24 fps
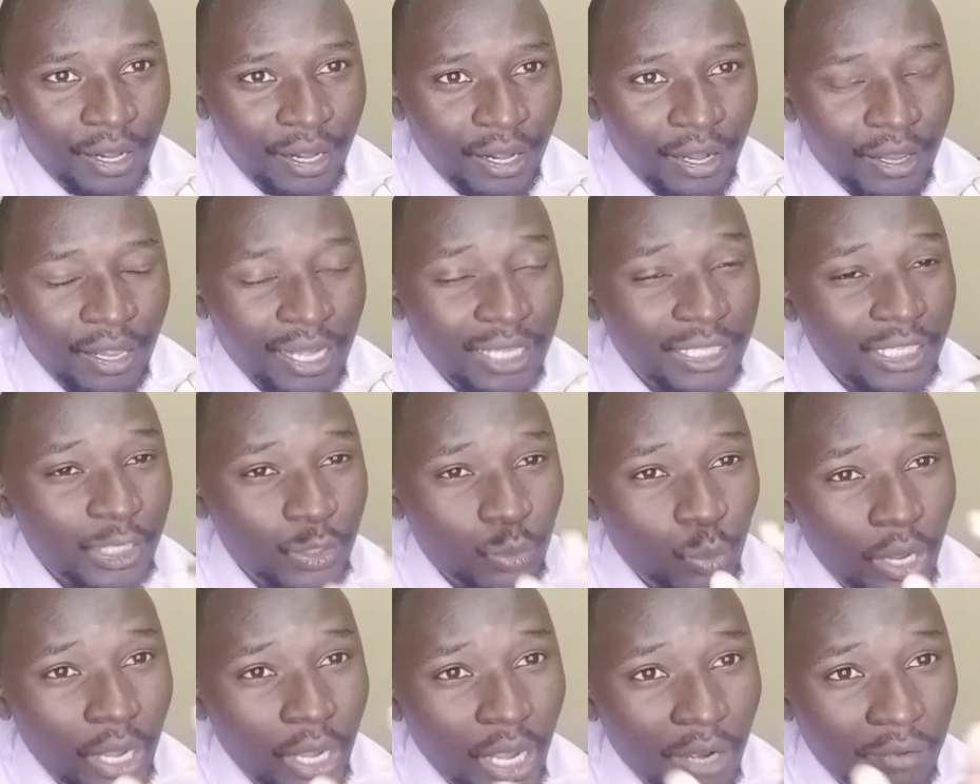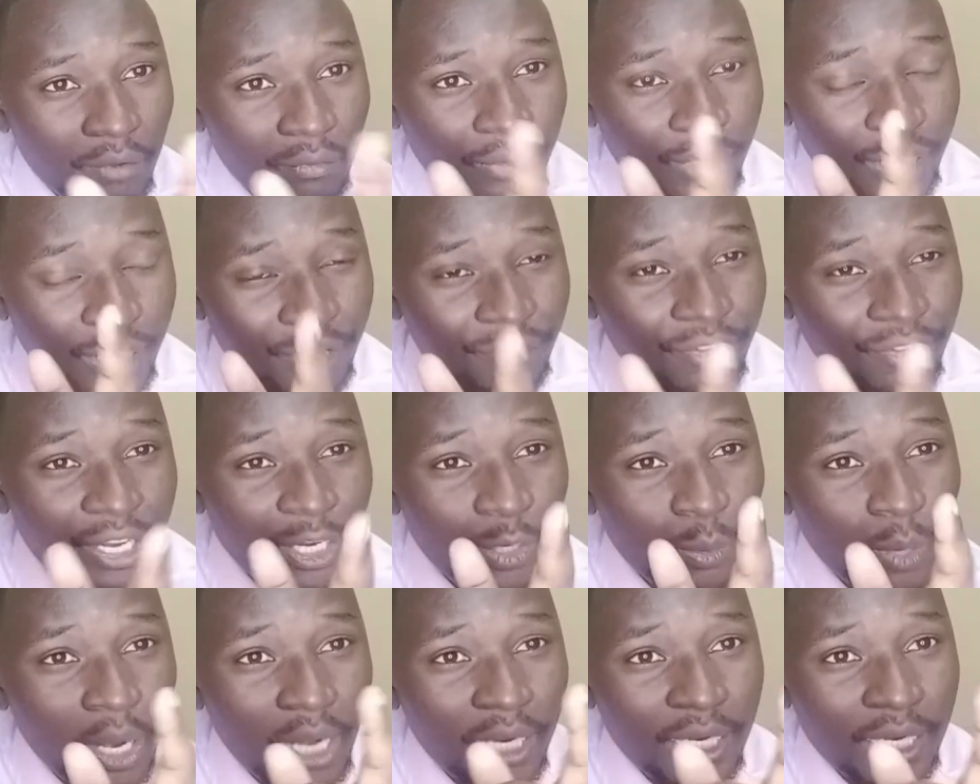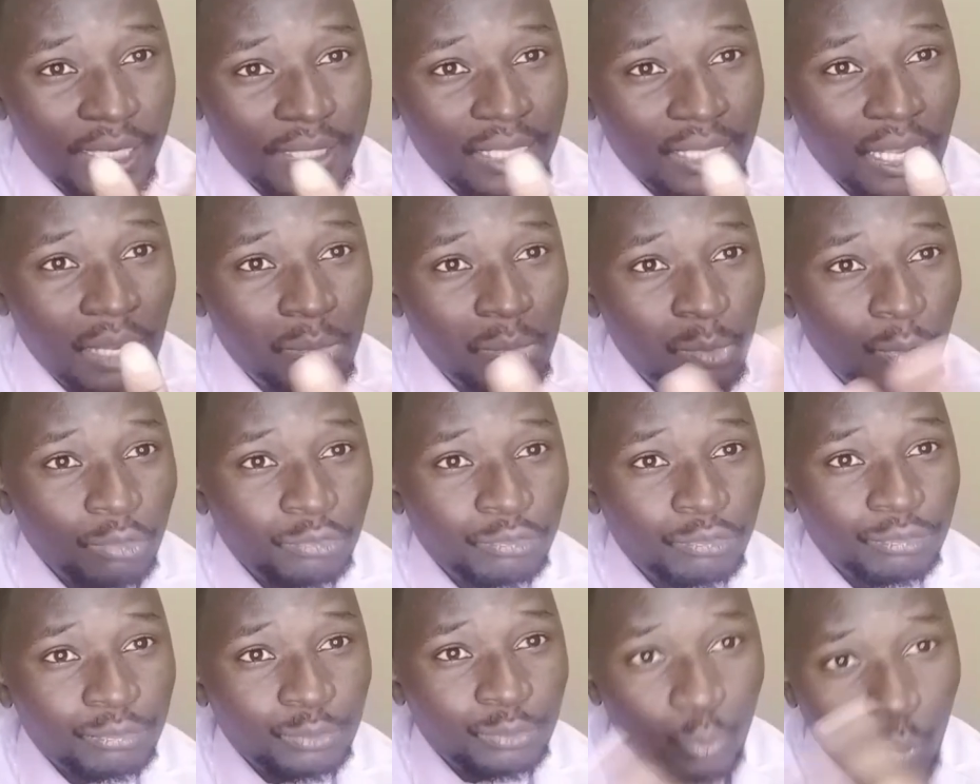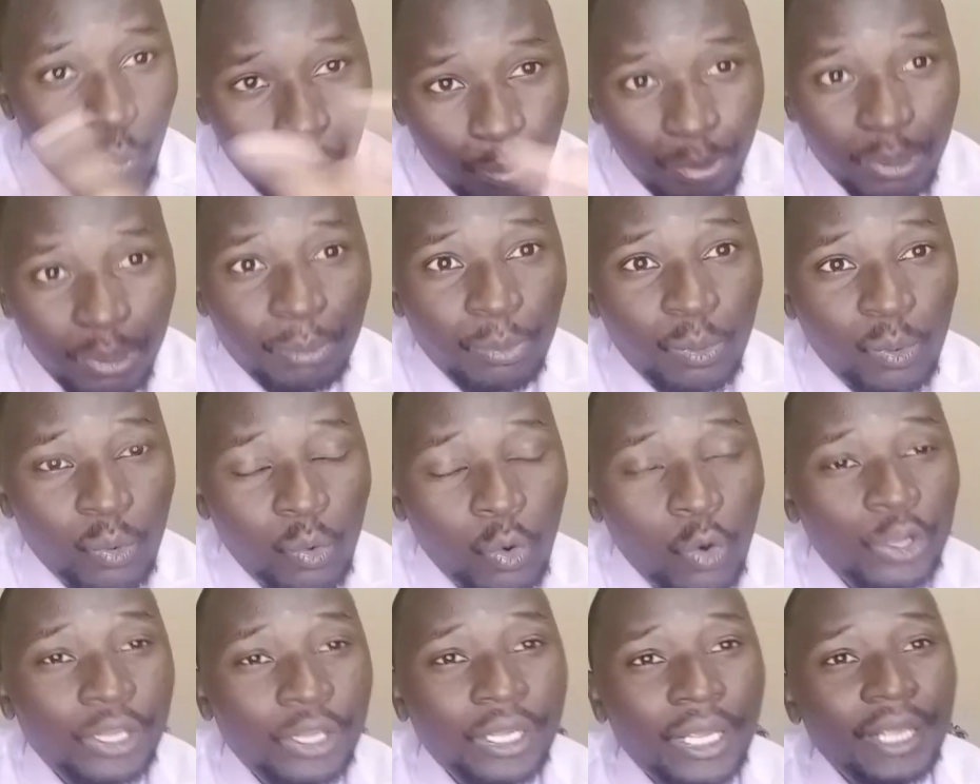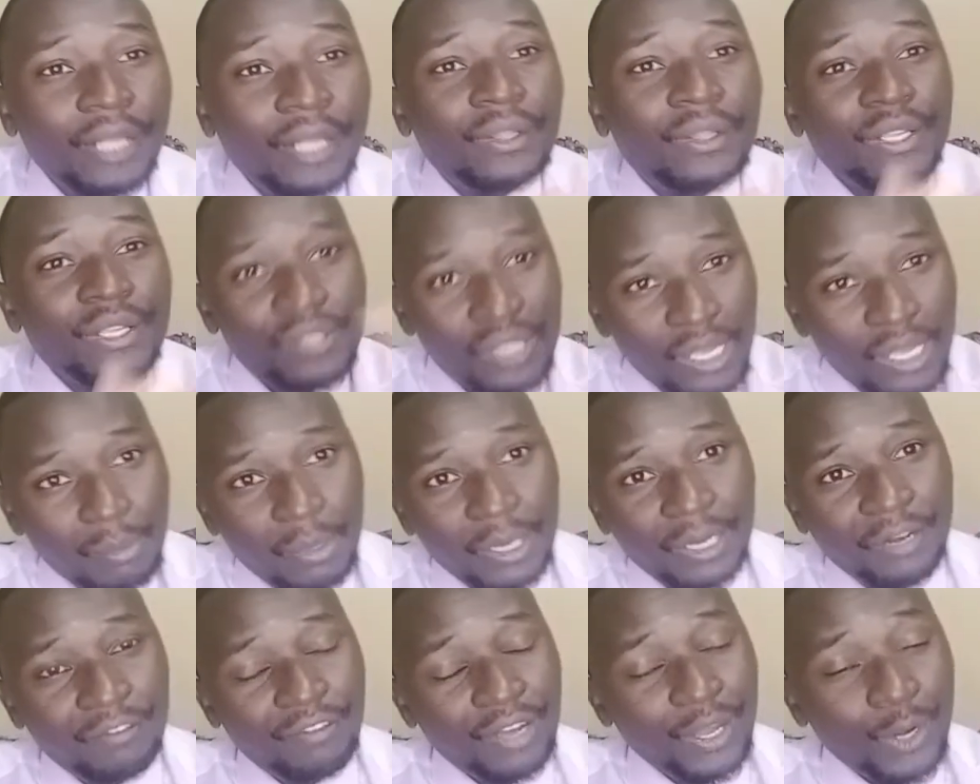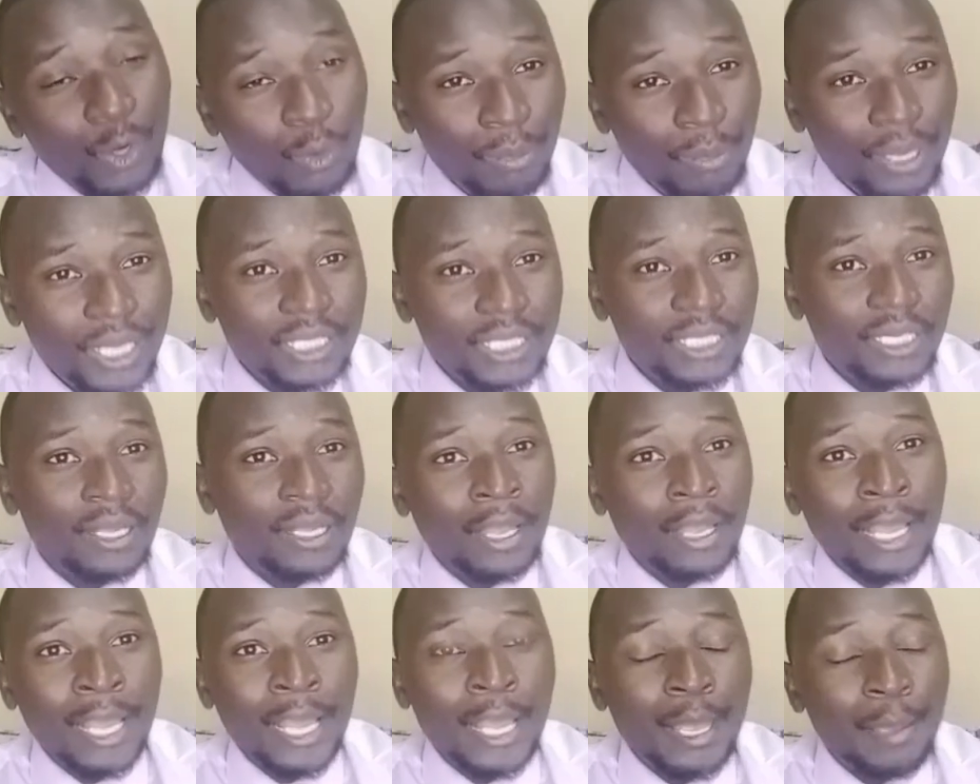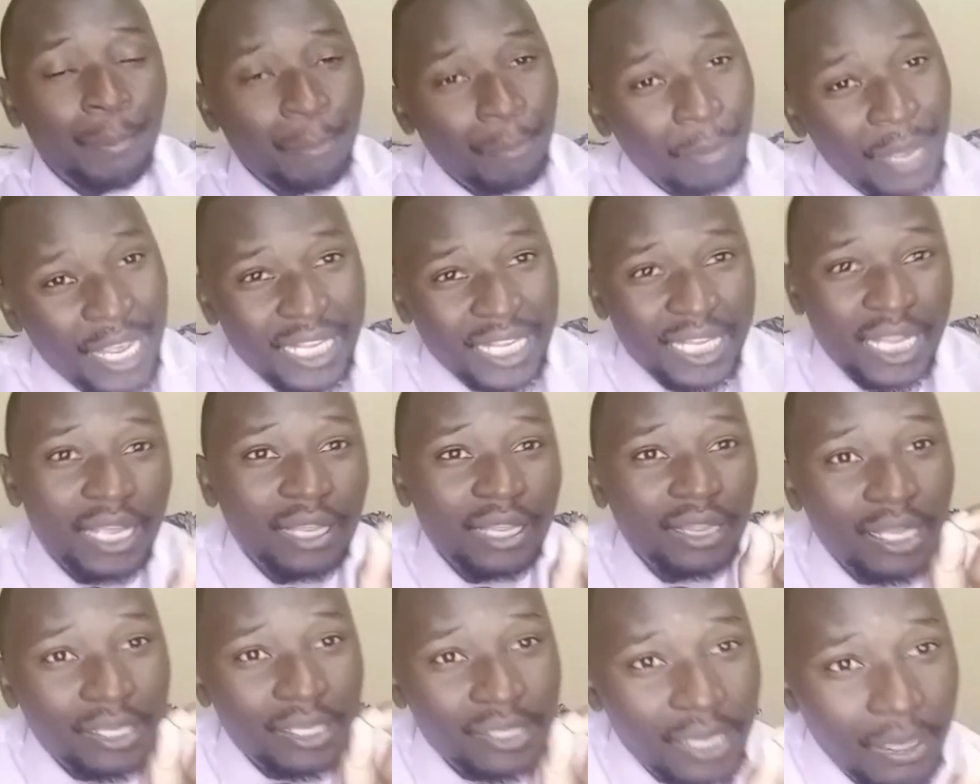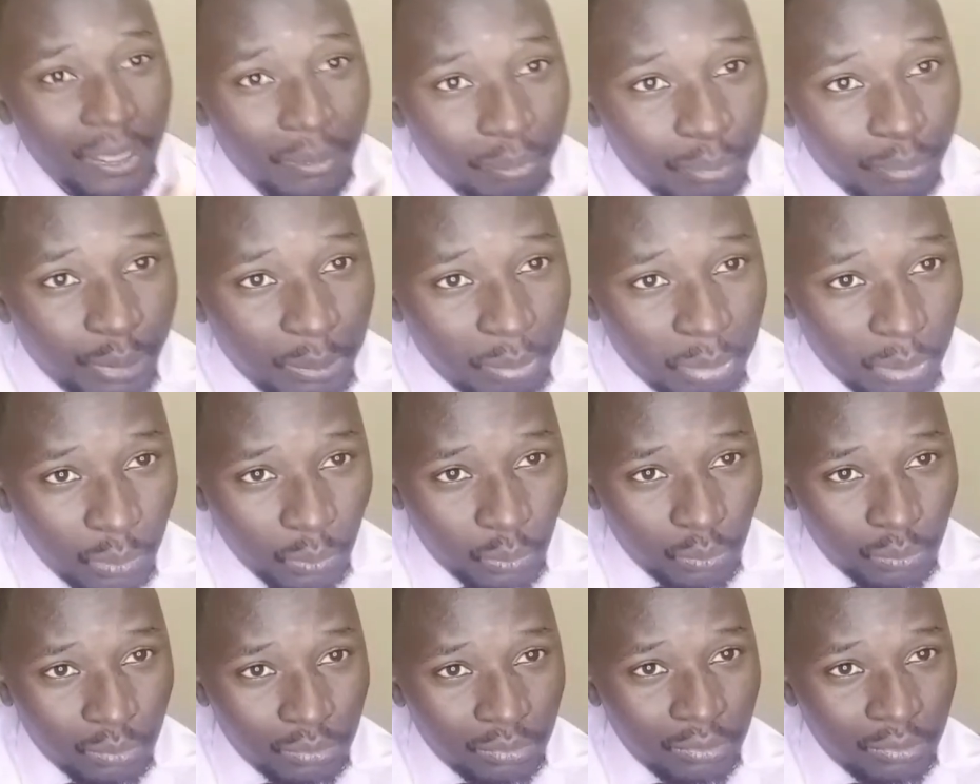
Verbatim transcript: That is why I have given you an example of two people going in the same environment, meeting the same people.